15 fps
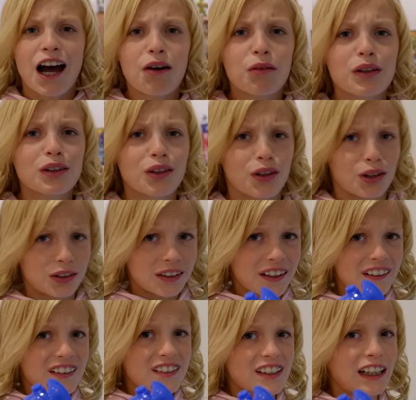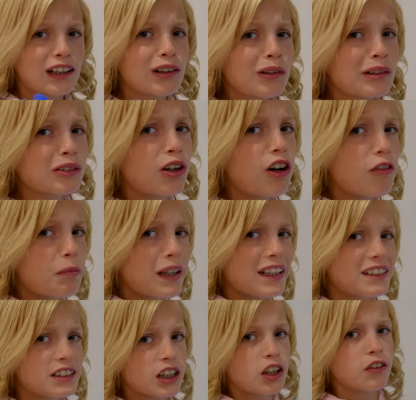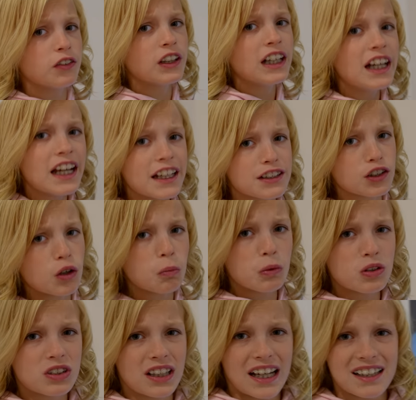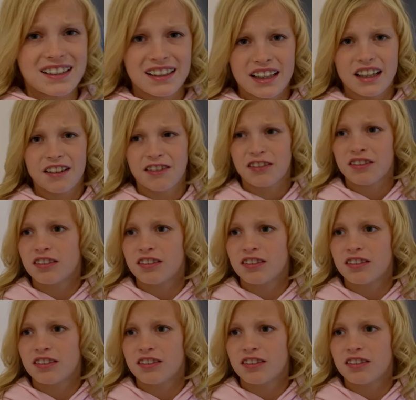how on earth did this air horn go off by itself? It's almost as if.